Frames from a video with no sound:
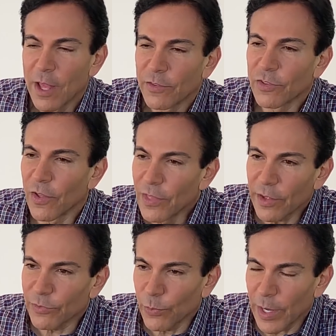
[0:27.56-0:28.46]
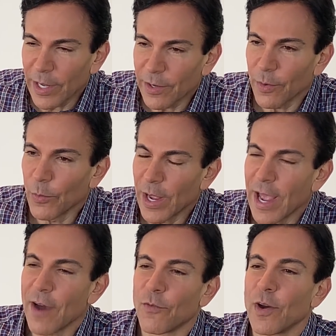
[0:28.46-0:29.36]
So this week we
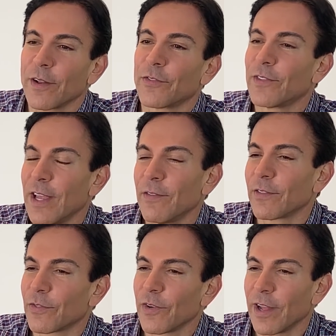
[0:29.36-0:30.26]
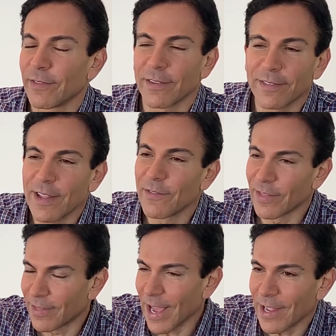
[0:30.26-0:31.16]
have one of Stephen's friends, and
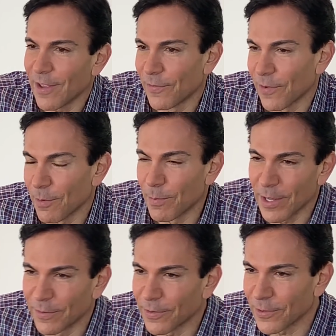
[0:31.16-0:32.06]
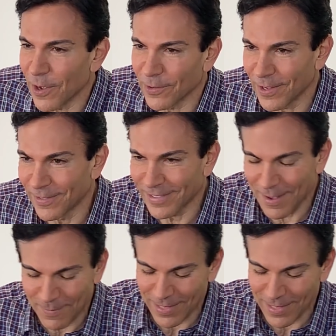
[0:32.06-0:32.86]
Stephen, thank you for the beautiful note you sent me.